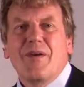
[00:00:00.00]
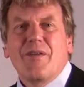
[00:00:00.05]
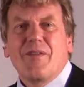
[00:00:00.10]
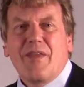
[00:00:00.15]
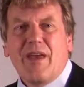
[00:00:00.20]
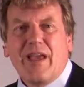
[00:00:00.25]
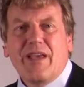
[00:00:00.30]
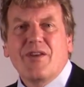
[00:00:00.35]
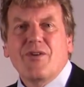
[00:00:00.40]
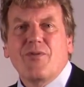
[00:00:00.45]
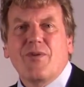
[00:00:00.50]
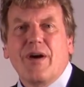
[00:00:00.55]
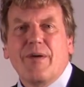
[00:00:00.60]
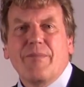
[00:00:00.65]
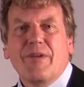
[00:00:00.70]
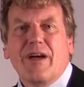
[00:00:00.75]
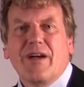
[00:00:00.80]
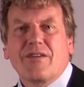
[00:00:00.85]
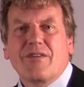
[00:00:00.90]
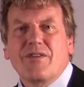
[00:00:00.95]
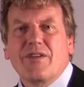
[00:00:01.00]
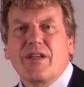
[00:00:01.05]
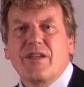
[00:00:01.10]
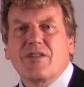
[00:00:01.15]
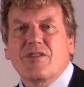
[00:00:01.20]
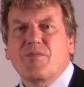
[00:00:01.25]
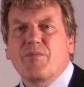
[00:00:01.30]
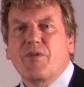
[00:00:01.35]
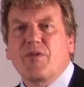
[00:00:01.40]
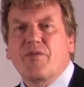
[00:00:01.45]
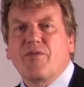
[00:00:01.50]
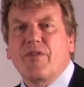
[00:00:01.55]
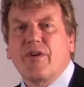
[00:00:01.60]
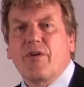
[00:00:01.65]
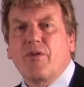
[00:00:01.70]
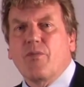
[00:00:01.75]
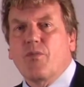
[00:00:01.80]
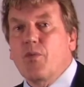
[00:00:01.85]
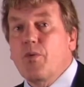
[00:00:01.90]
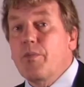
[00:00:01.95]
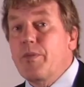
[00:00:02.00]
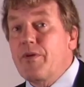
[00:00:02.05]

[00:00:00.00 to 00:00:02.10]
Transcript: Thank you. I'm Dr. Dennis Bielfeldt.